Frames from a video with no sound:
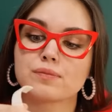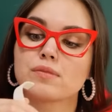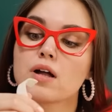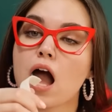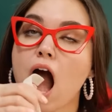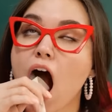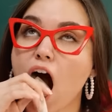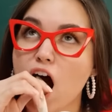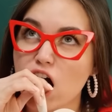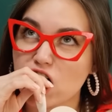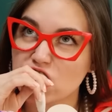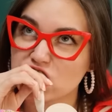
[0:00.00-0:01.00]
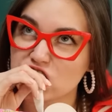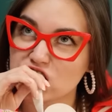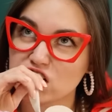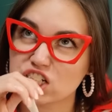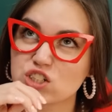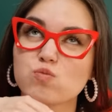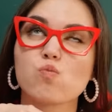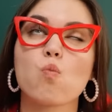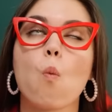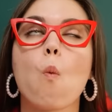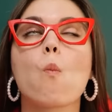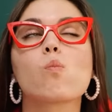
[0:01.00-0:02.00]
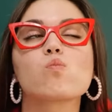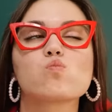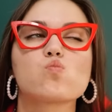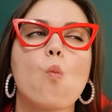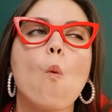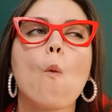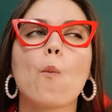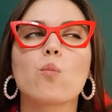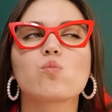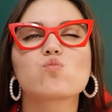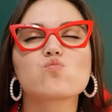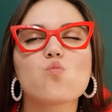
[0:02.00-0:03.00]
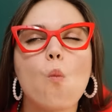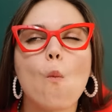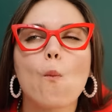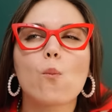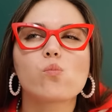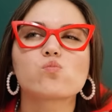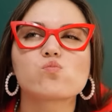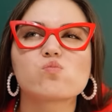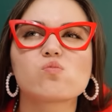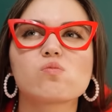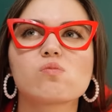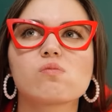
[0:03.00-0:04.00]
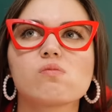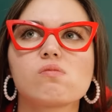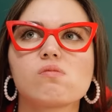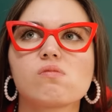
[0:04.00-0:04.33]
Oh, why not? Mmm, it's nice. Wait a minute.